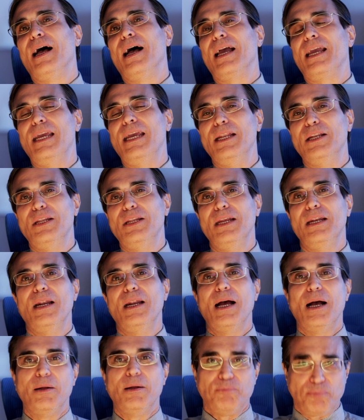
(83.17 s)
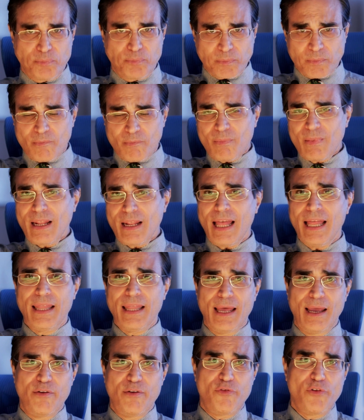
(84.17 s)
hitting
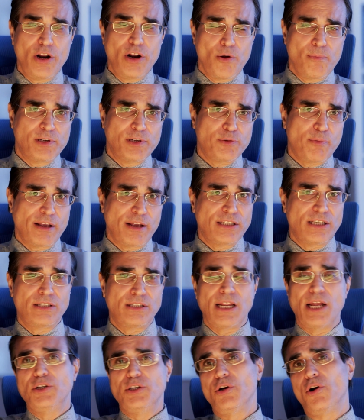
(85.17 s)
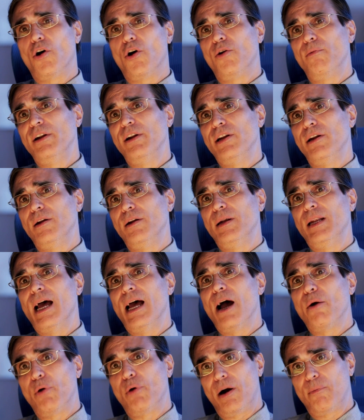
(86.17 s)
the Freedom Space Station orbiting
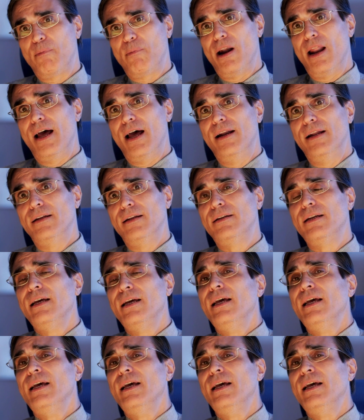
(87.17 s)
our planet.